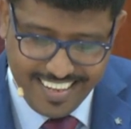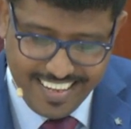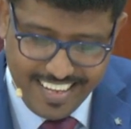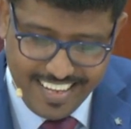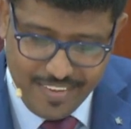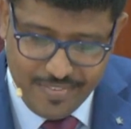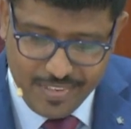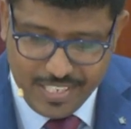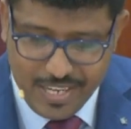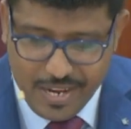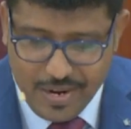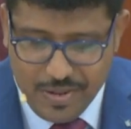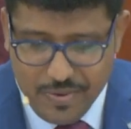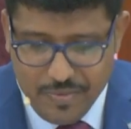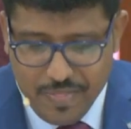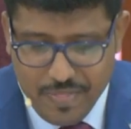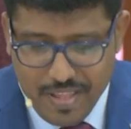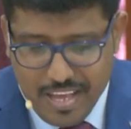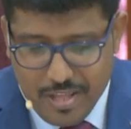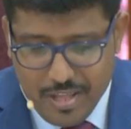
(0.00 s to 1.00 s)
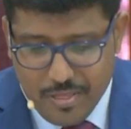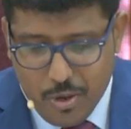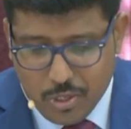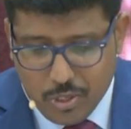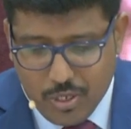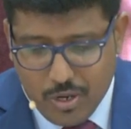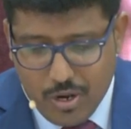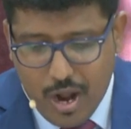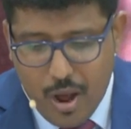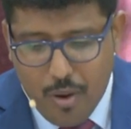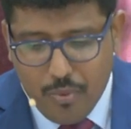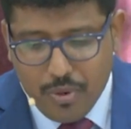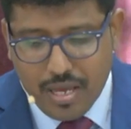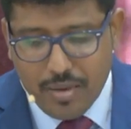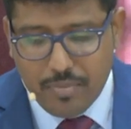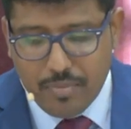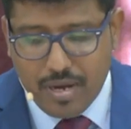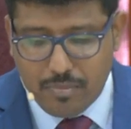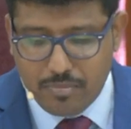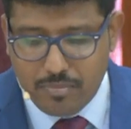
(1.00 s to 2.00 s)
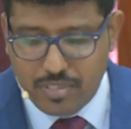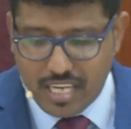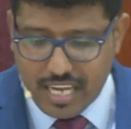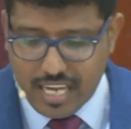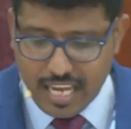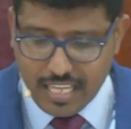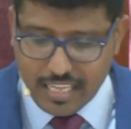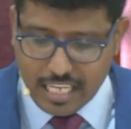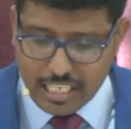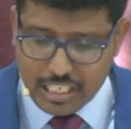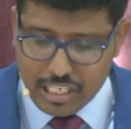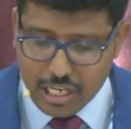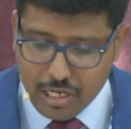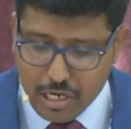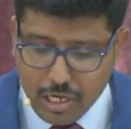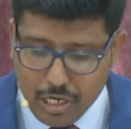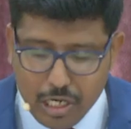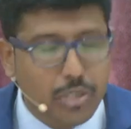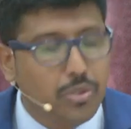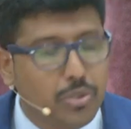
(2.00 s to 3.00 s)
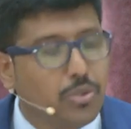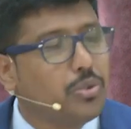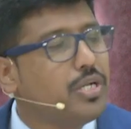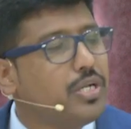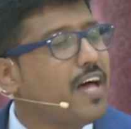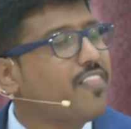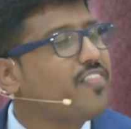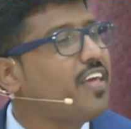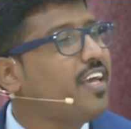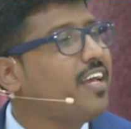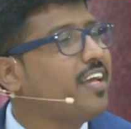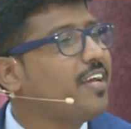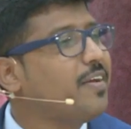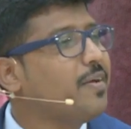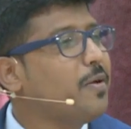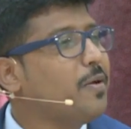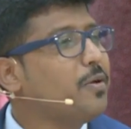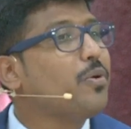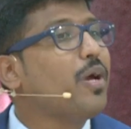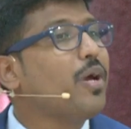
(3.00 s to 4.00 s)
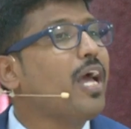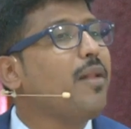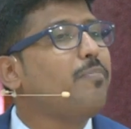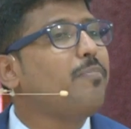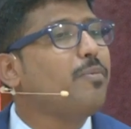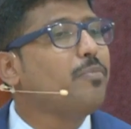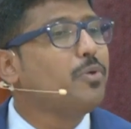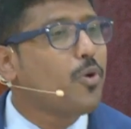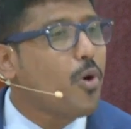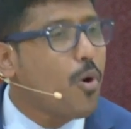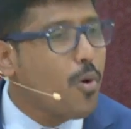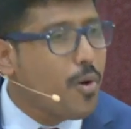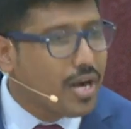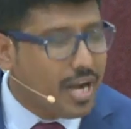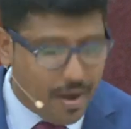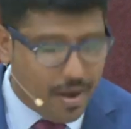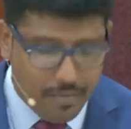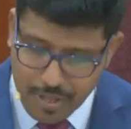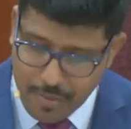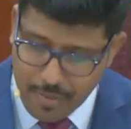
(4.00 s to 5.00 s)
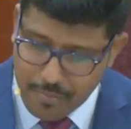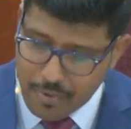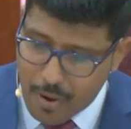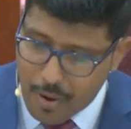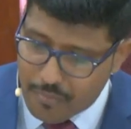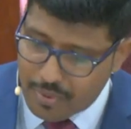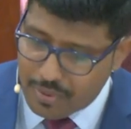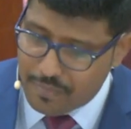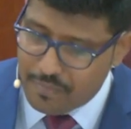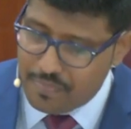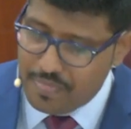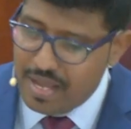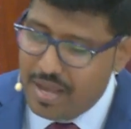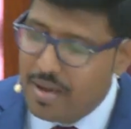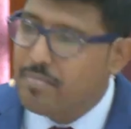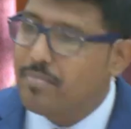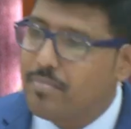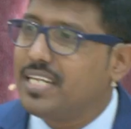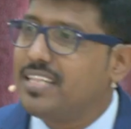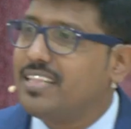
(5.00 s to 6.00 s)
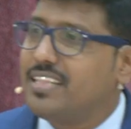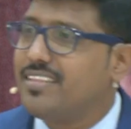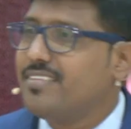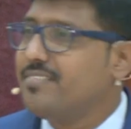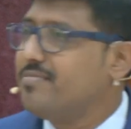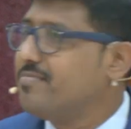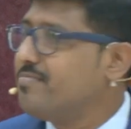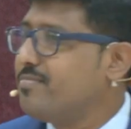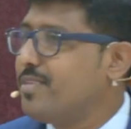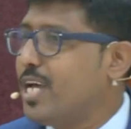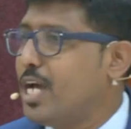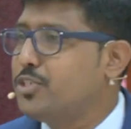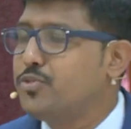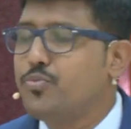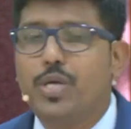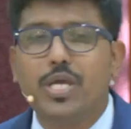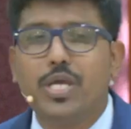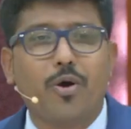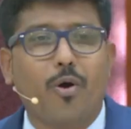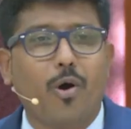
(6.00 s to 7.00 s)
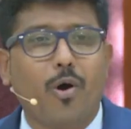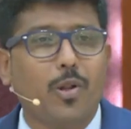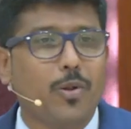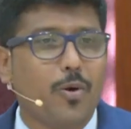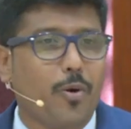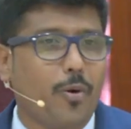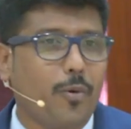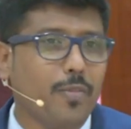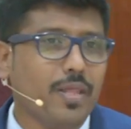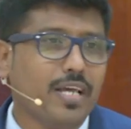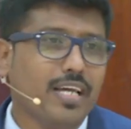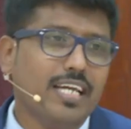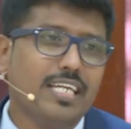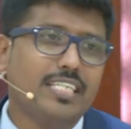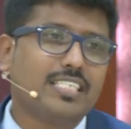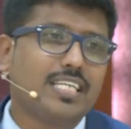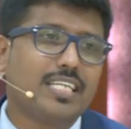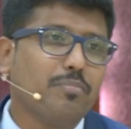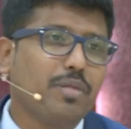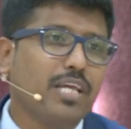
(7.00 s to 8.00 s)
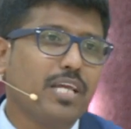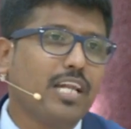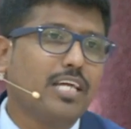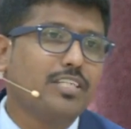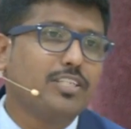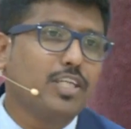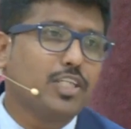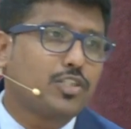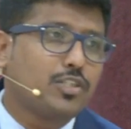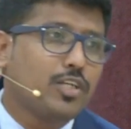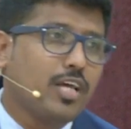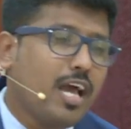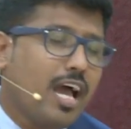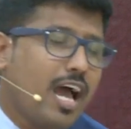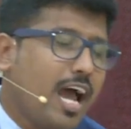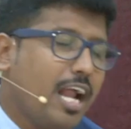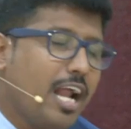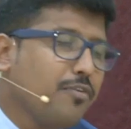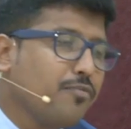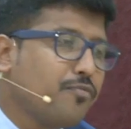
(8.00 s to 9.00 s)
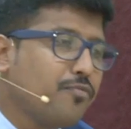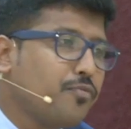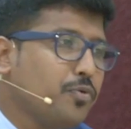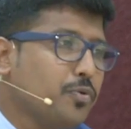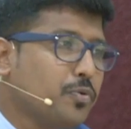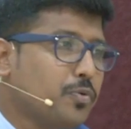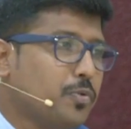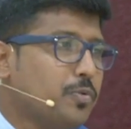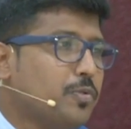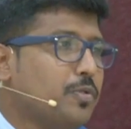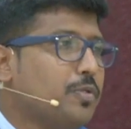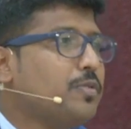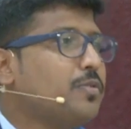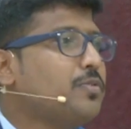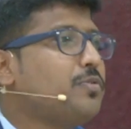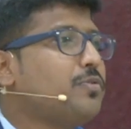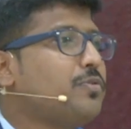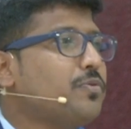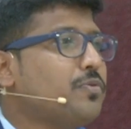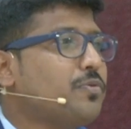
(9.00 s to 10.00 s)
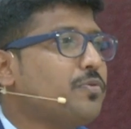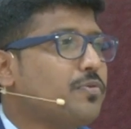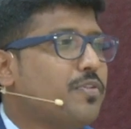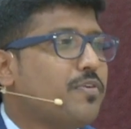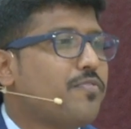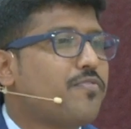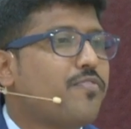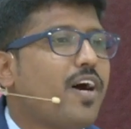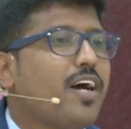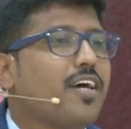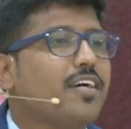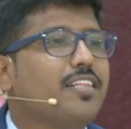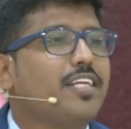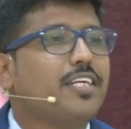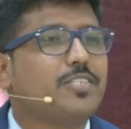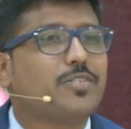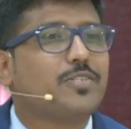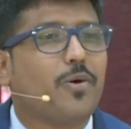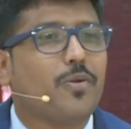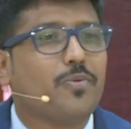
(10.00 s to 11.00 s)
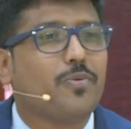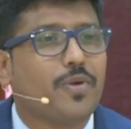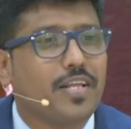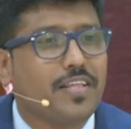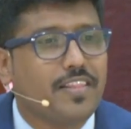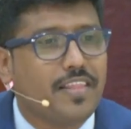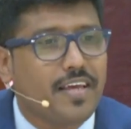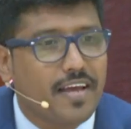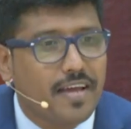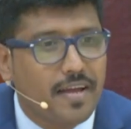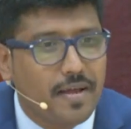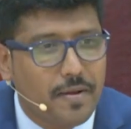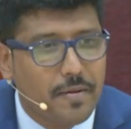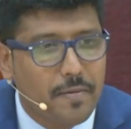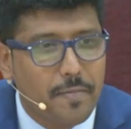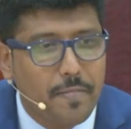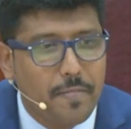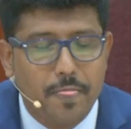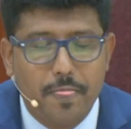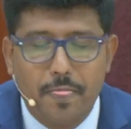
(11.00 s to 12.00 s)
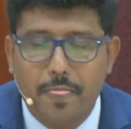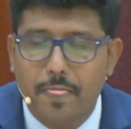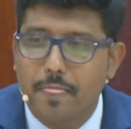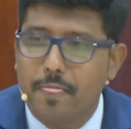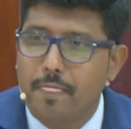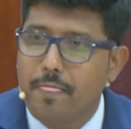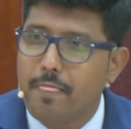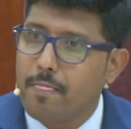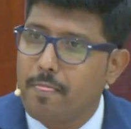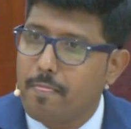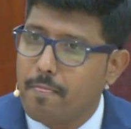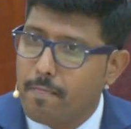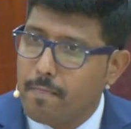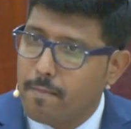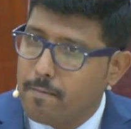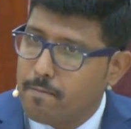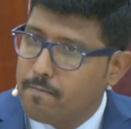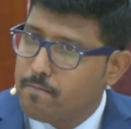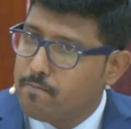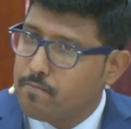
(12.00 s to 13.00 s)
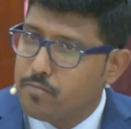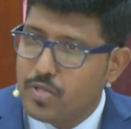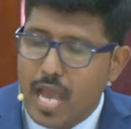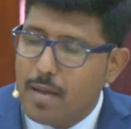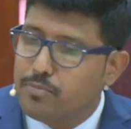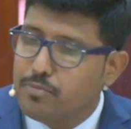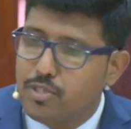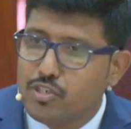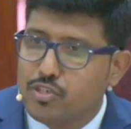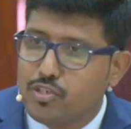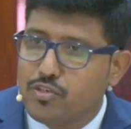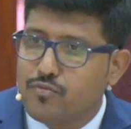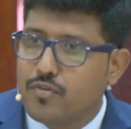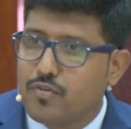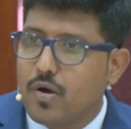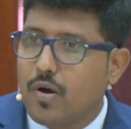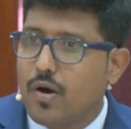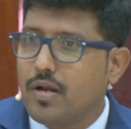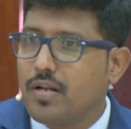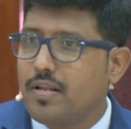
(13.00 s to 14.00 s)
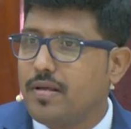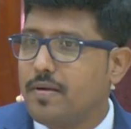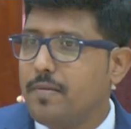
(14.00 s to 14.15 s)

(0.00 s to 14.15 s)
Let me tell you, those around him comes again. They certainly do nothing to help him to overcome the problem. But as we all know, it's something like just adding fuel to the fire that is already there. The absence of God,